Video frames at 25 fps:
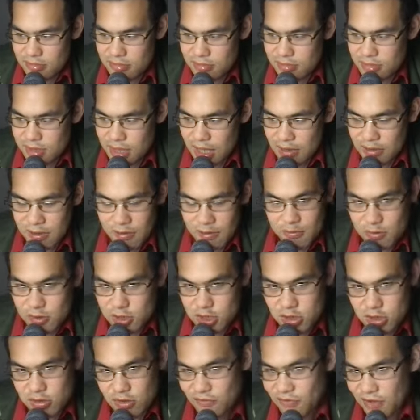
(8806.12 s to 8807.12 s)
the
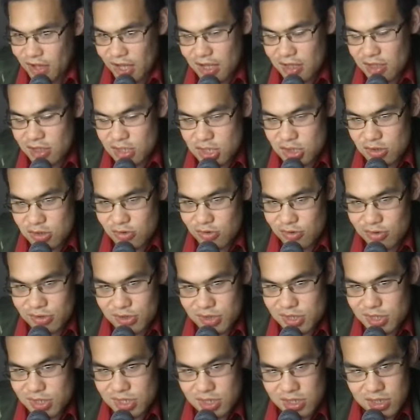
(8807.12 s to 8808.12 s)
pursuit of endless growth
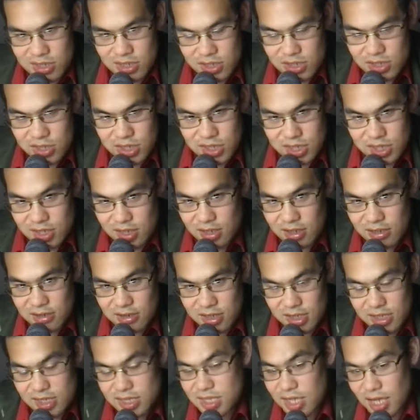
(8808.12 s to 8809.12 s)
is just
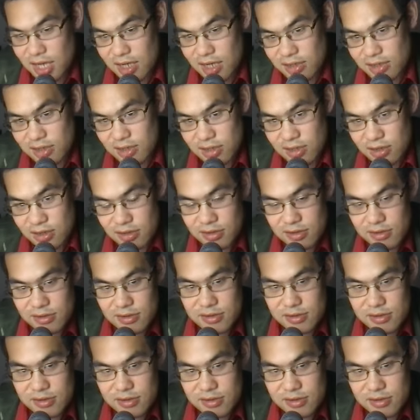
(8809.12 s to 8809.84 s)
insanity.